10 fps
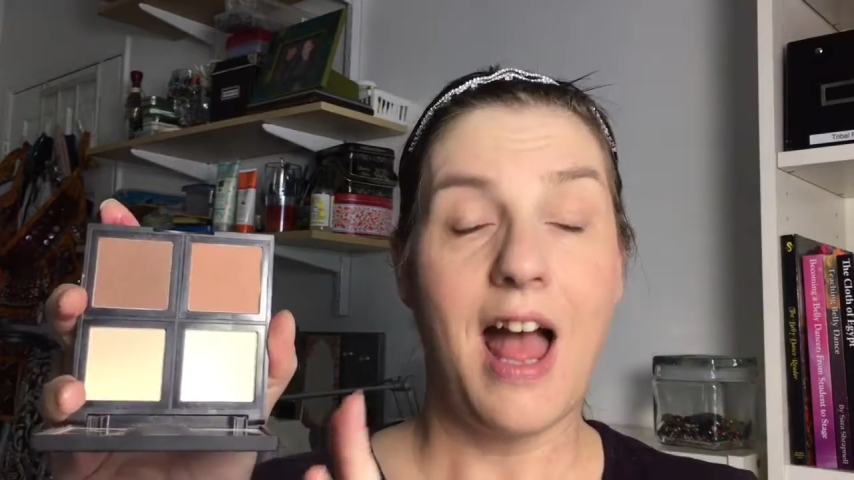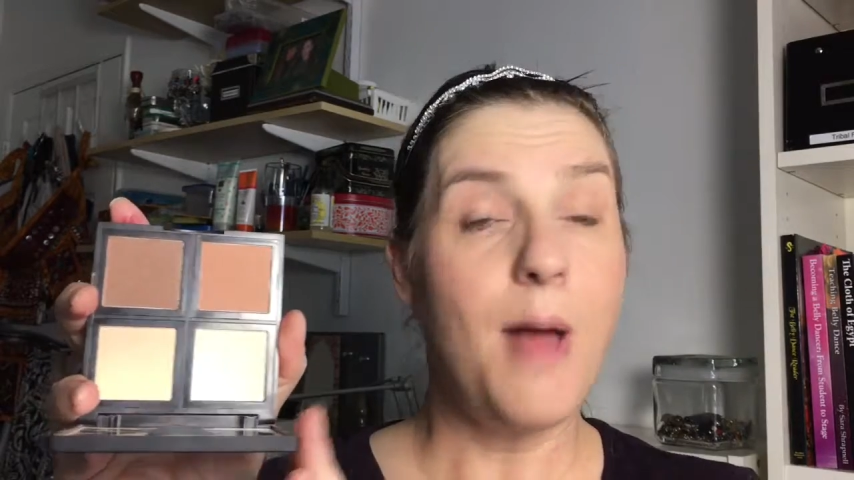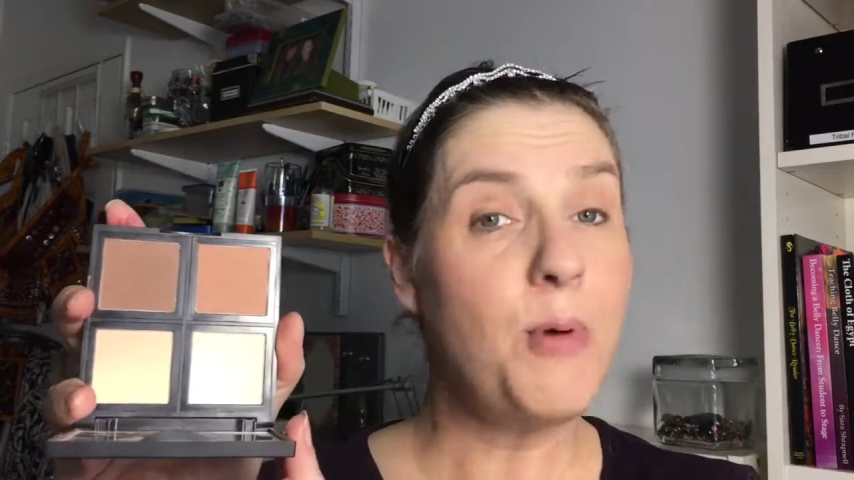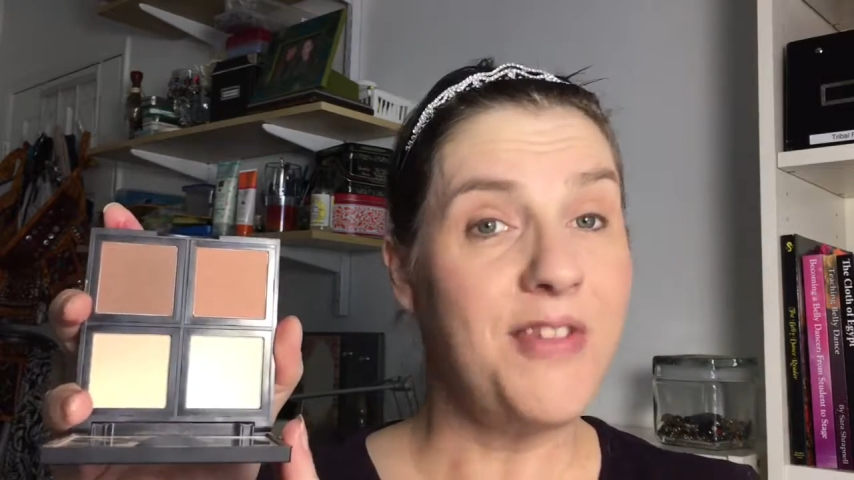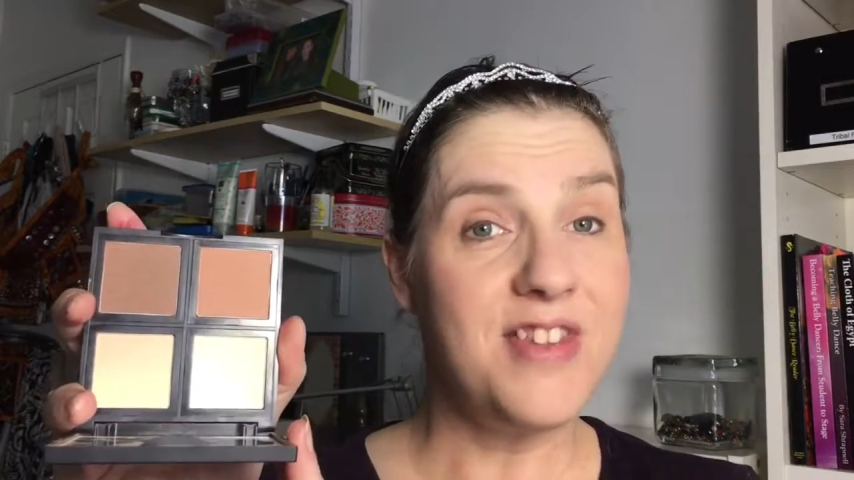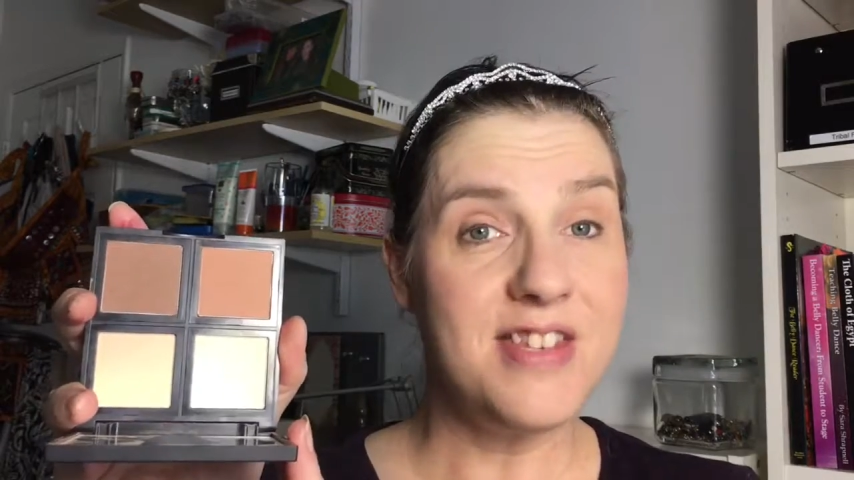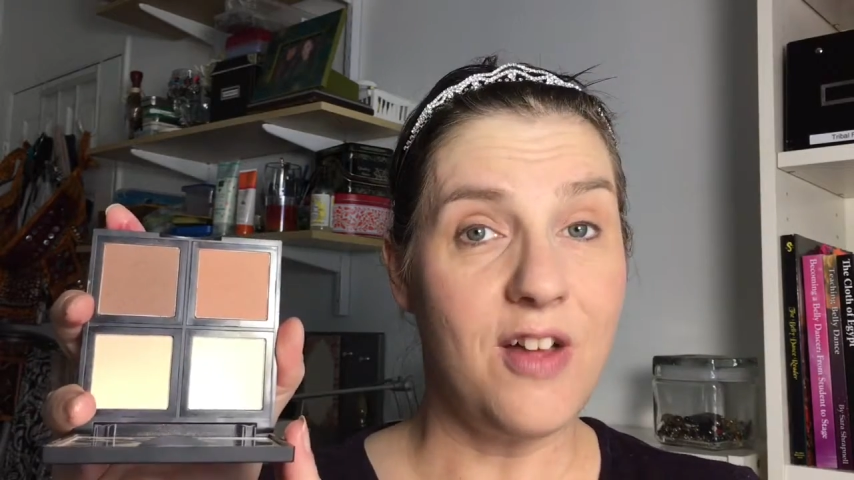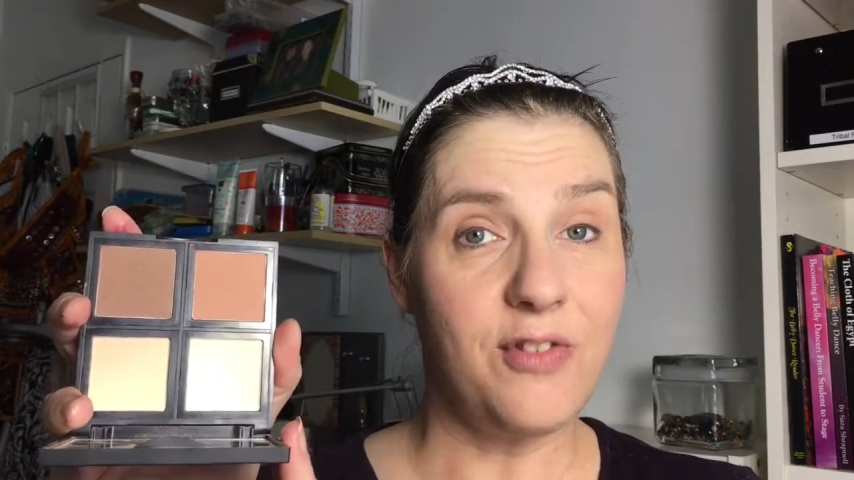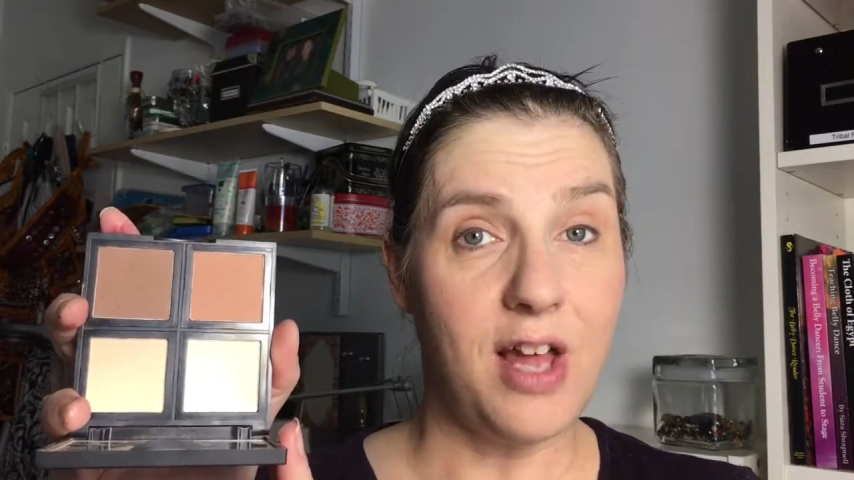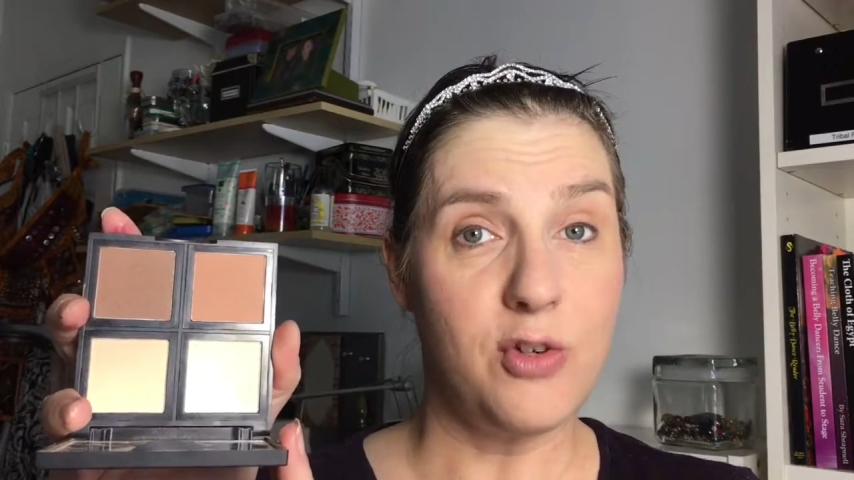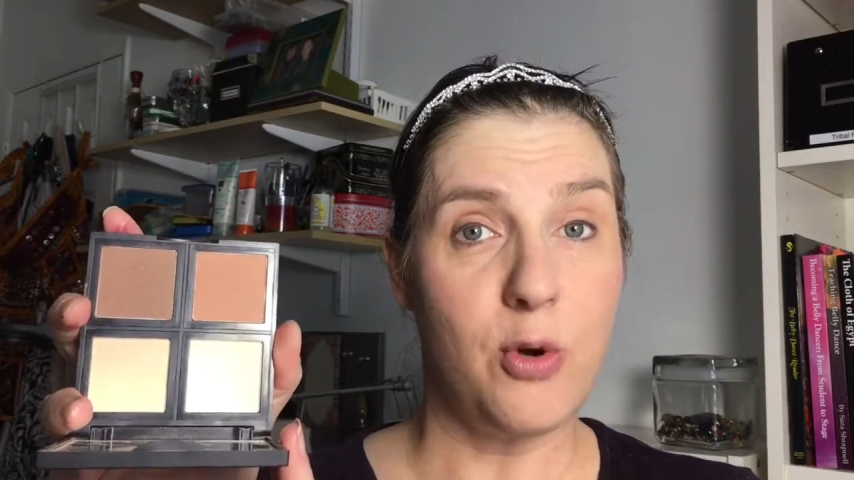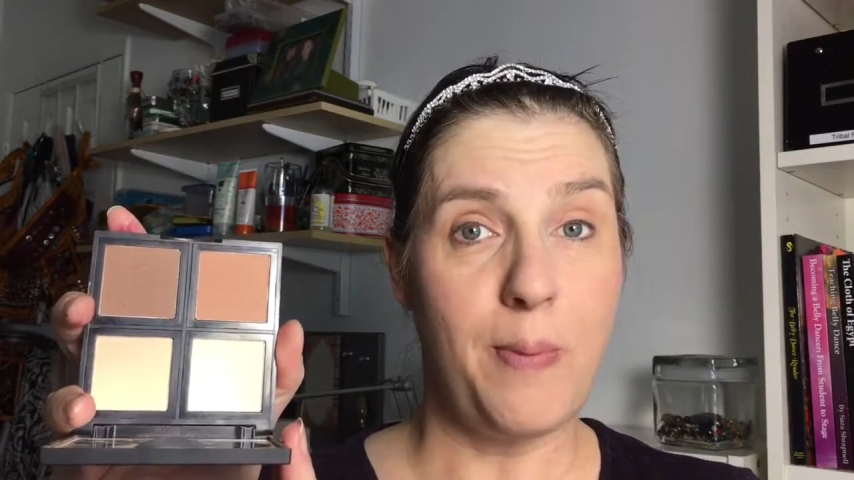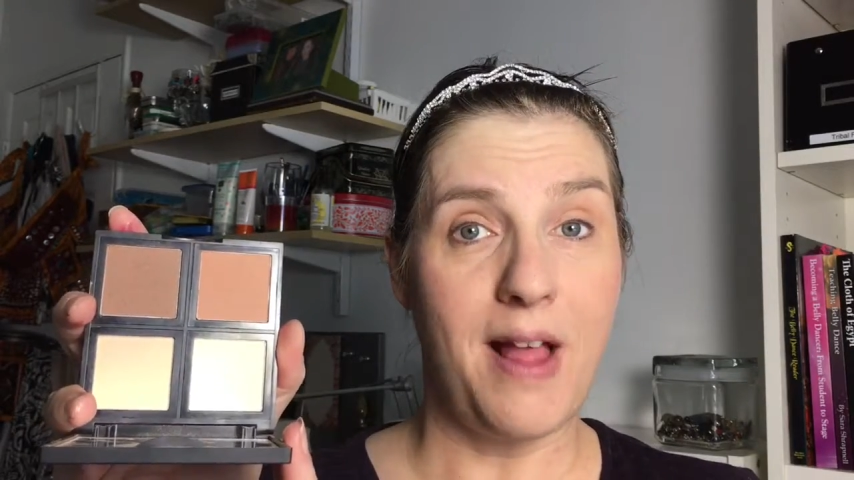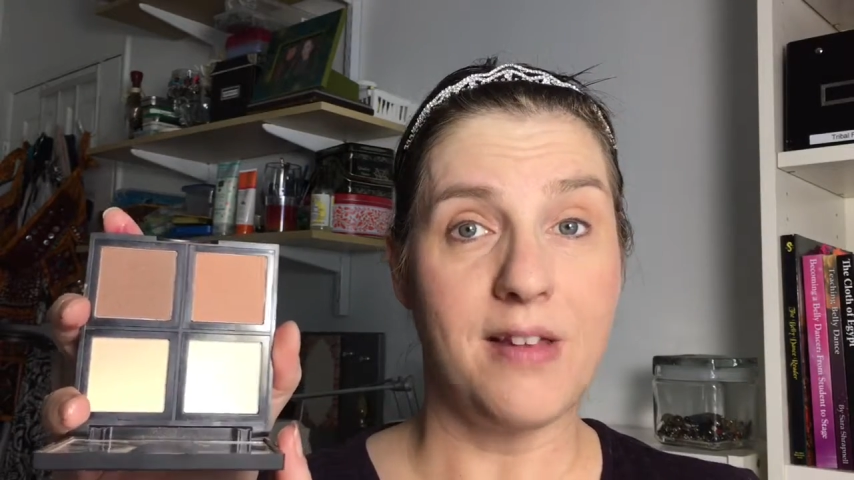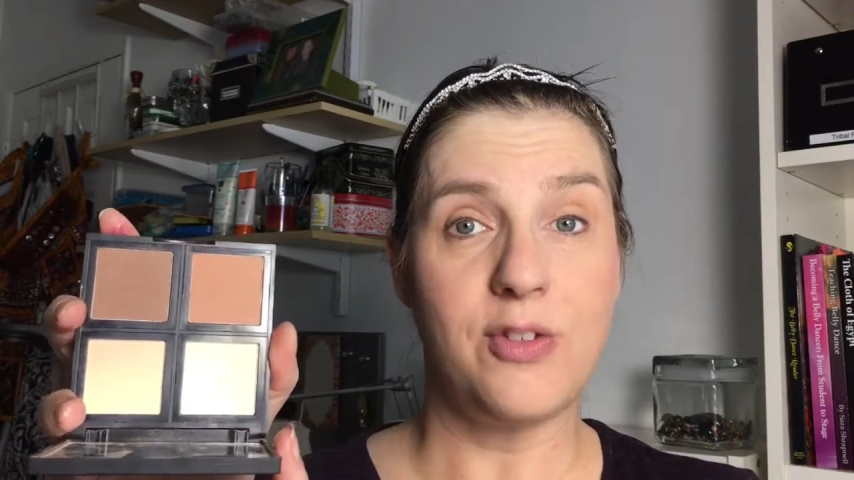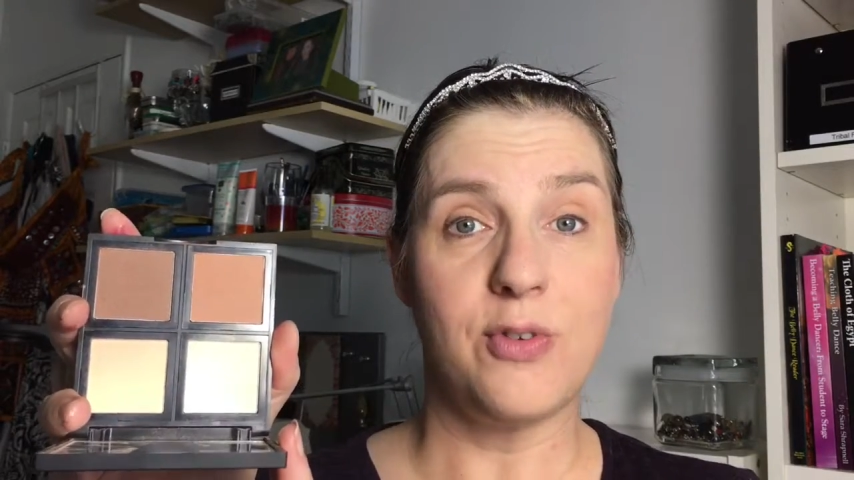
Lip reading: I bought this e.l.f. contour palette